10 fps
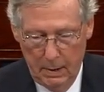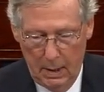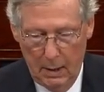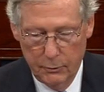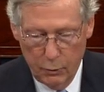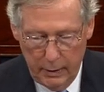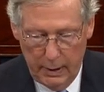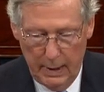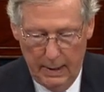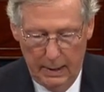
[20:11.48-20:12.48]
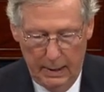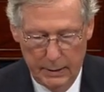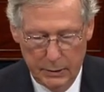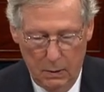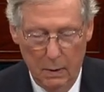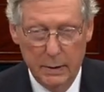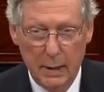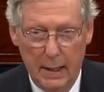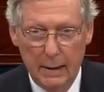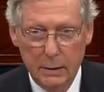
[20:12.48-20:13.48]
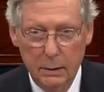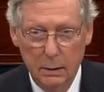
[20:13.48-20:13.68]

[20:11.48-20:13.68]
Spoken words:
our treaty allies are attacked,